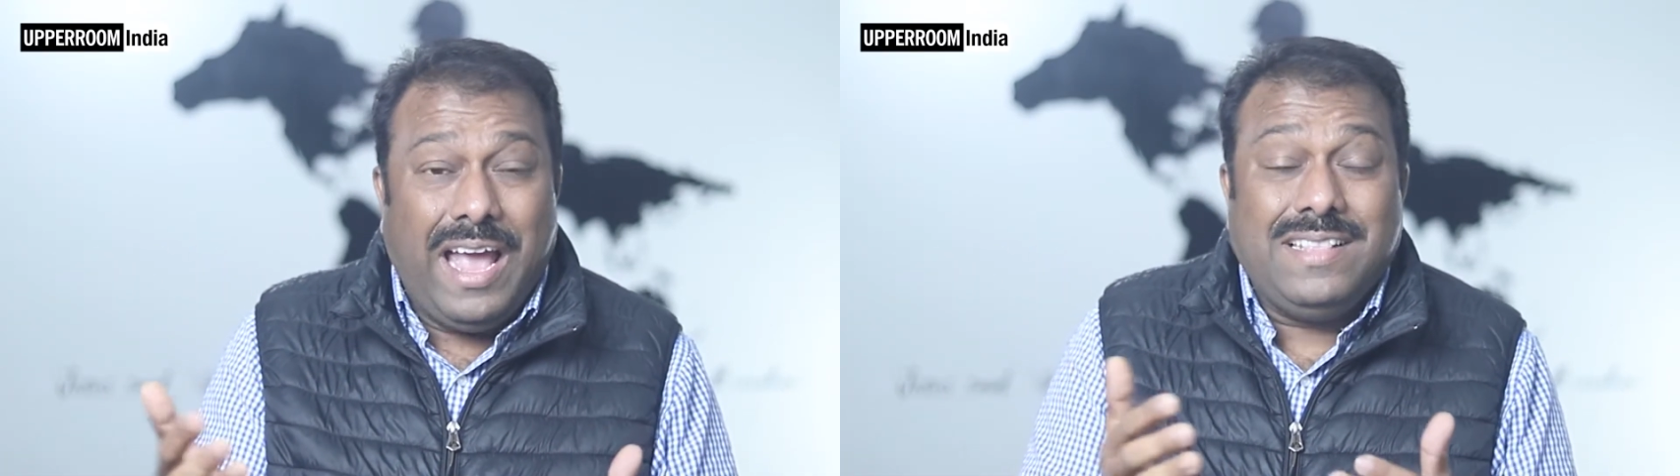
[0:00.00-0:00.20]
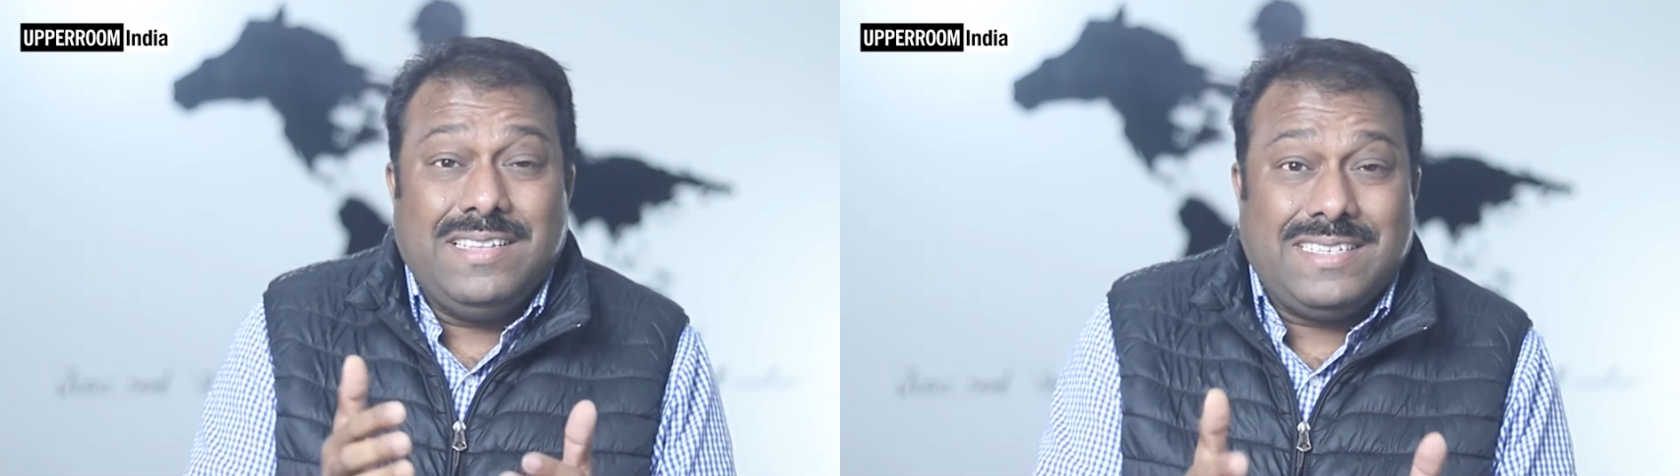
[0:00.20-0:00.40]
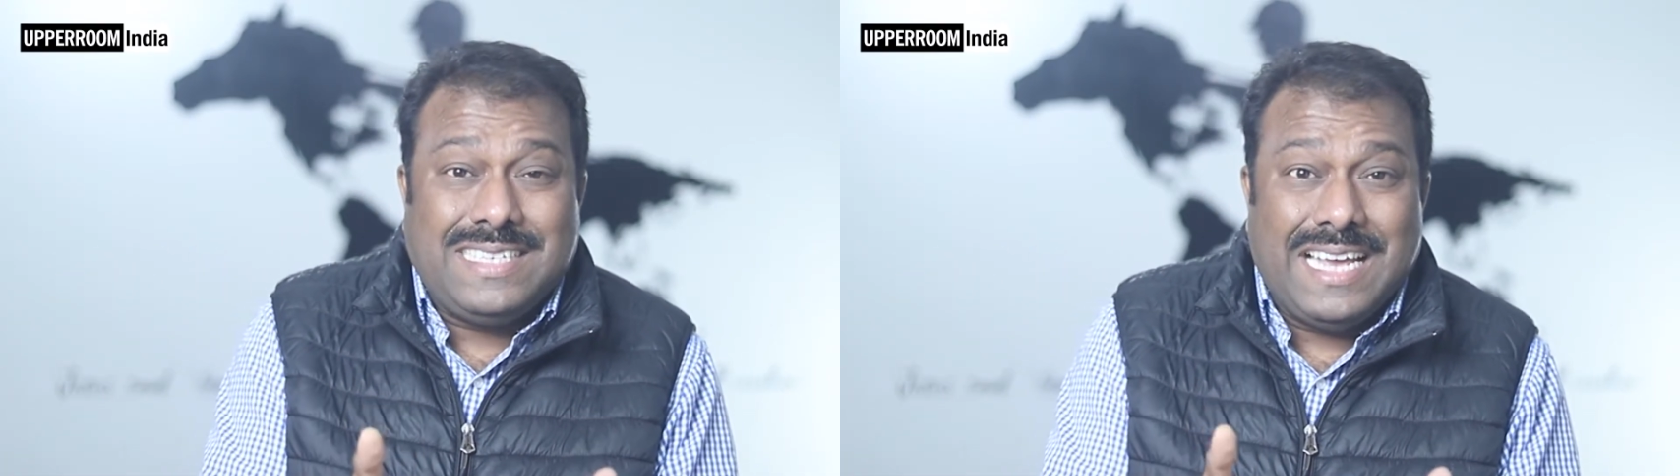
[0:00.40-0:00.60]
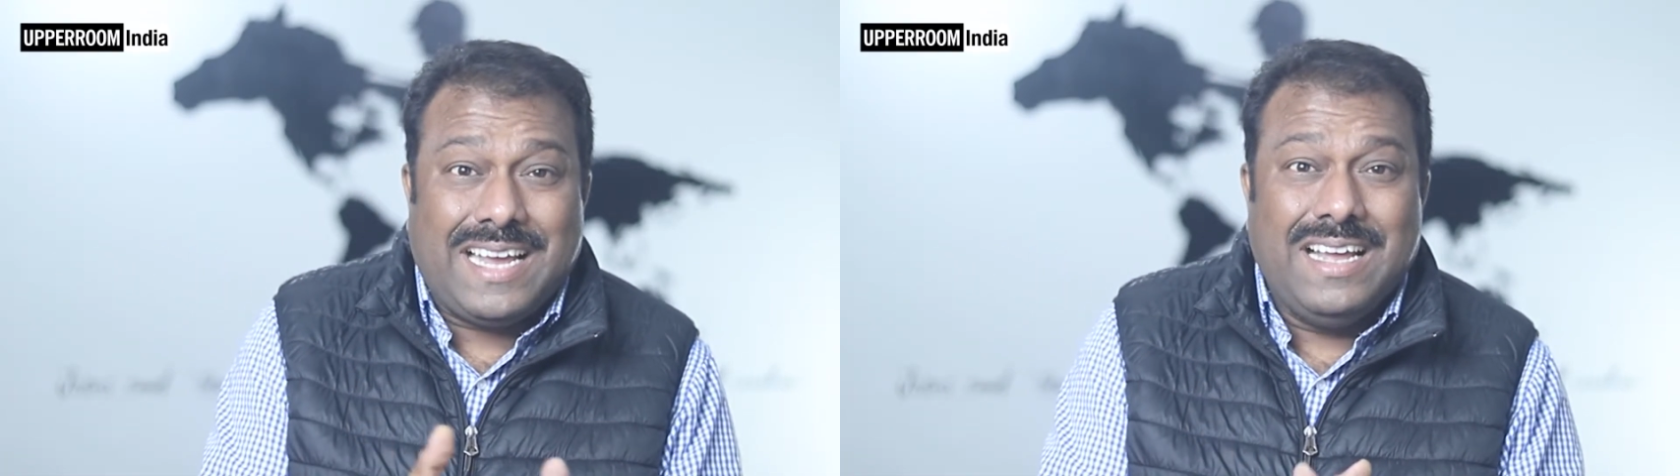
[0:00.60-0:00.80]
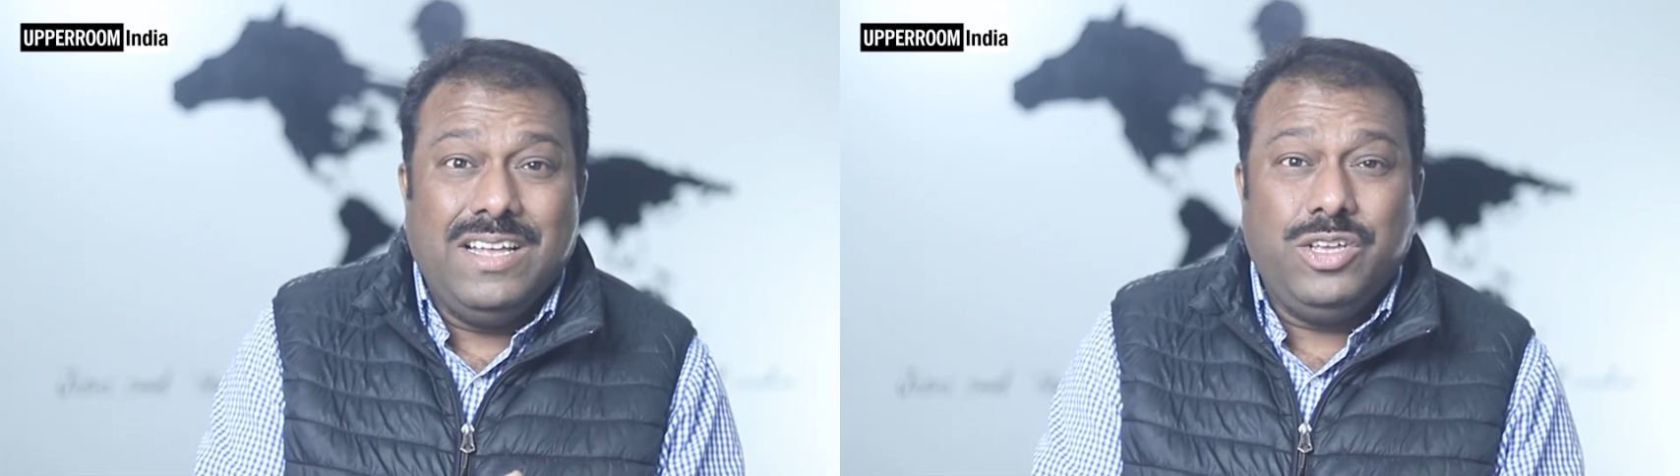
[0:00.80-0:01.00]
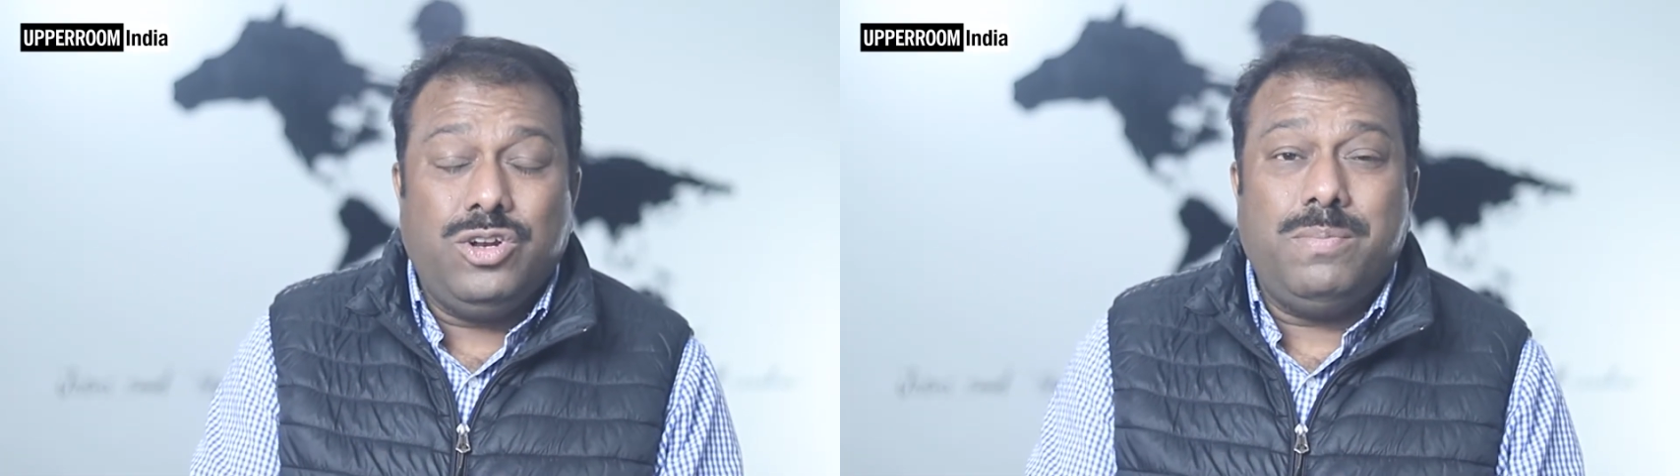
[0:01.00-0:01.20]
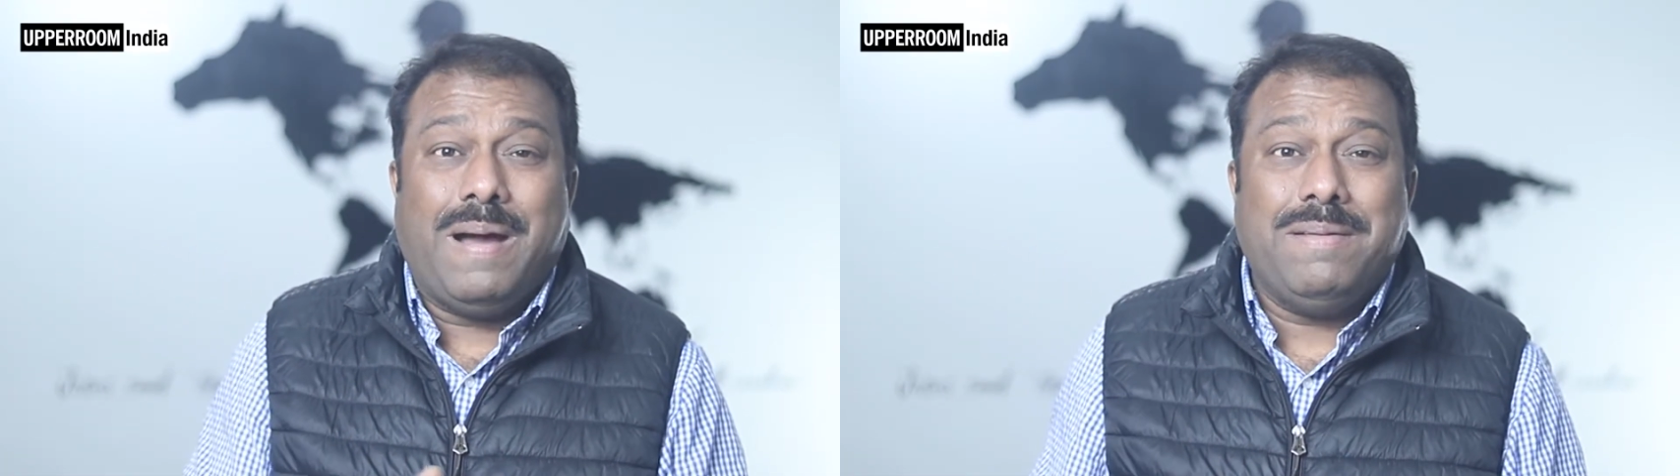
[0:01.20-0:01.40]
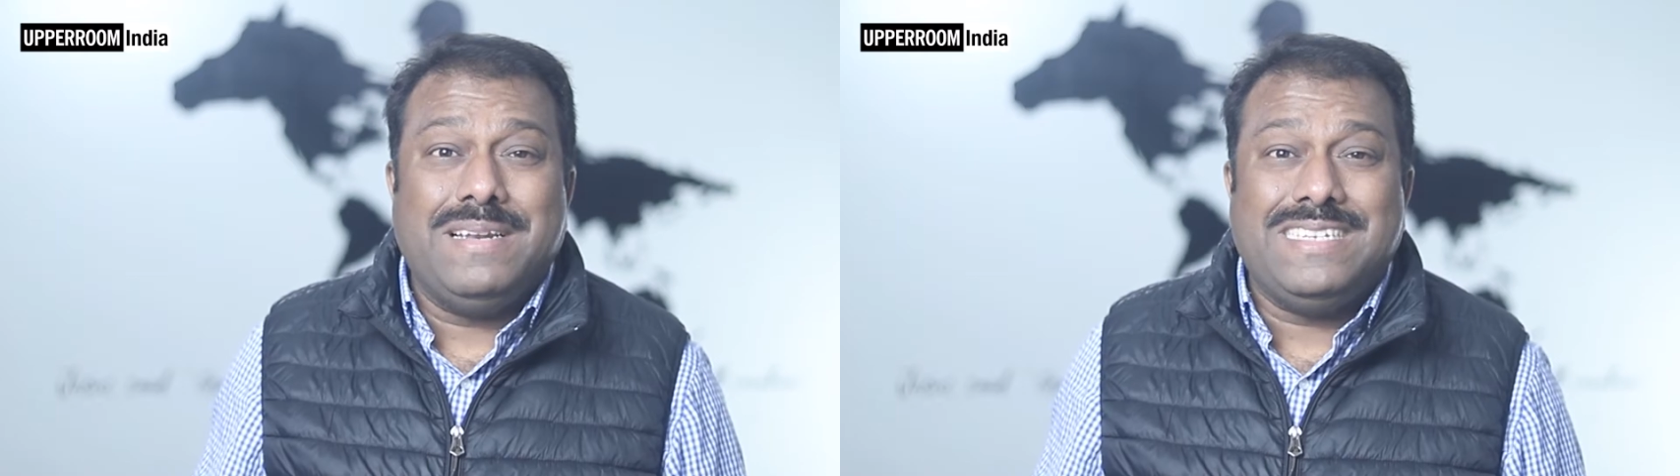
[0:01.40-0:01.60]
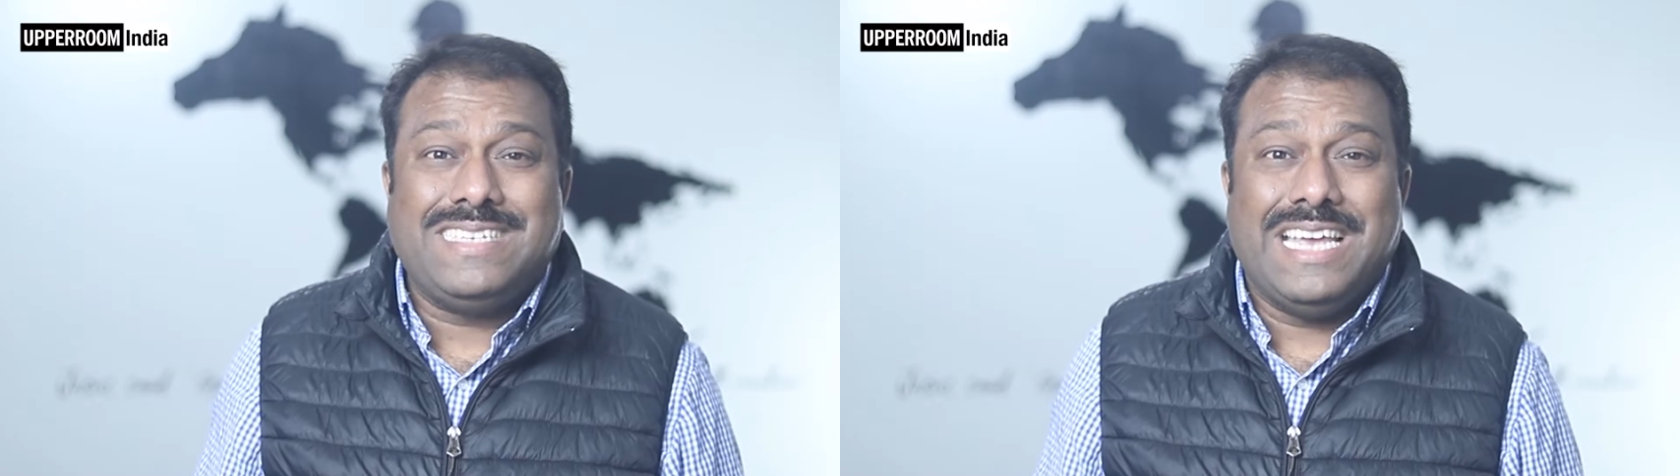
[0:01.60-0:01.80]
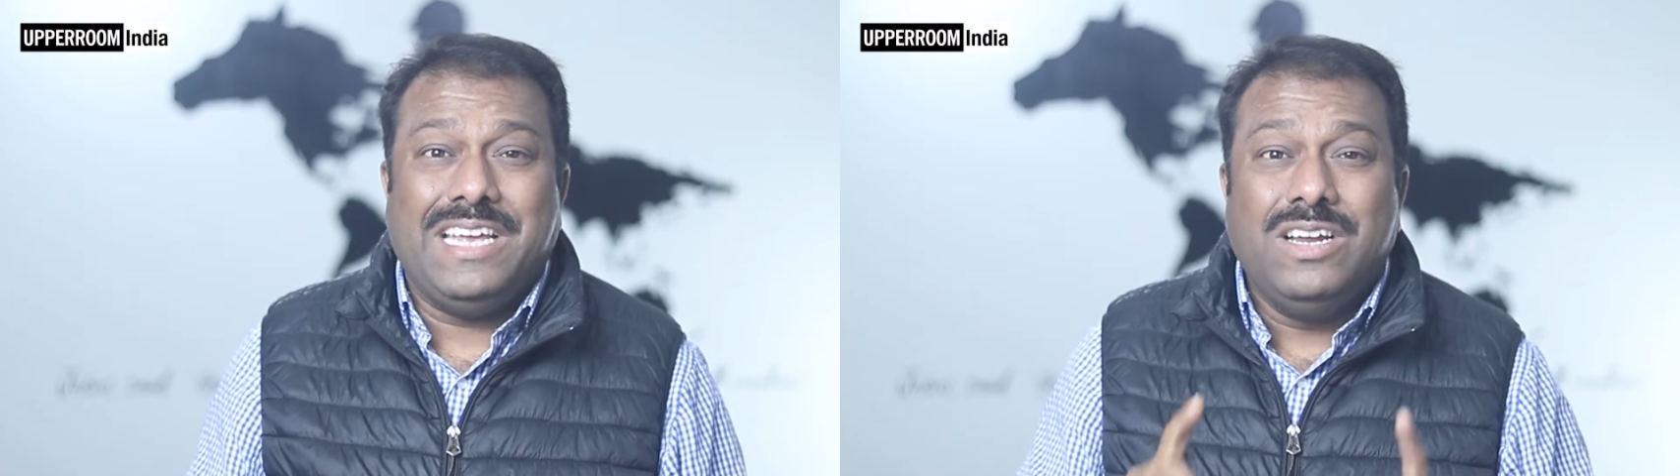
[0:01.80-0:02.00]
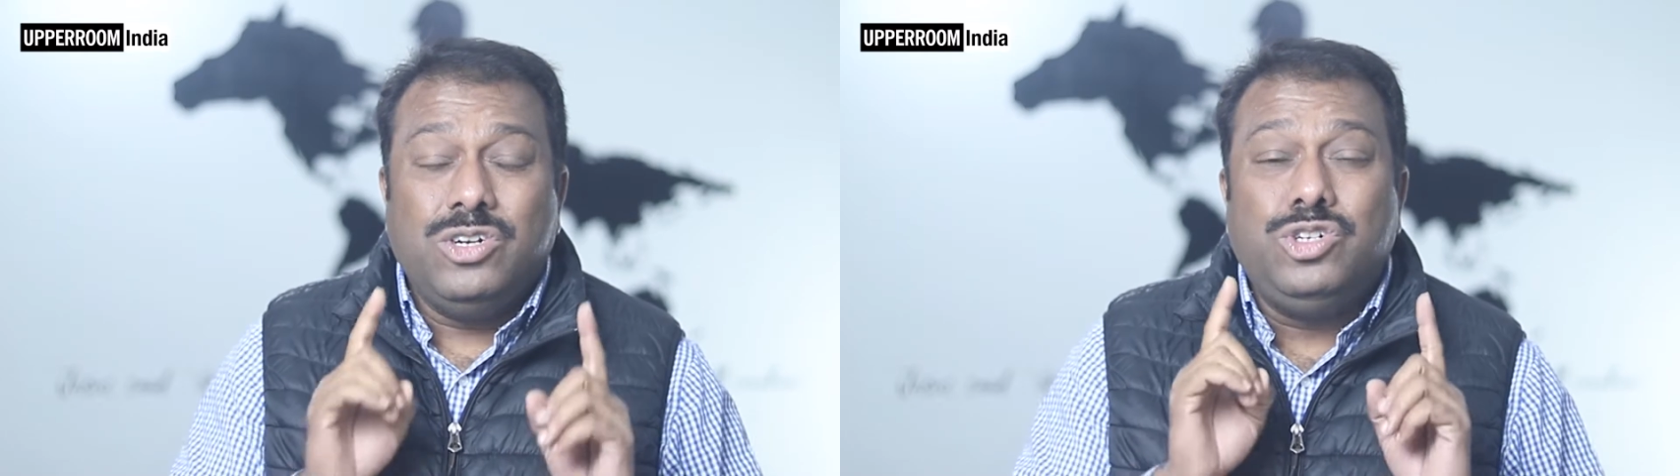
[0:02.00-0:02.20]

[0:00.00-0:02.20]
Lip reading: and the sick, you know, Bible is saying,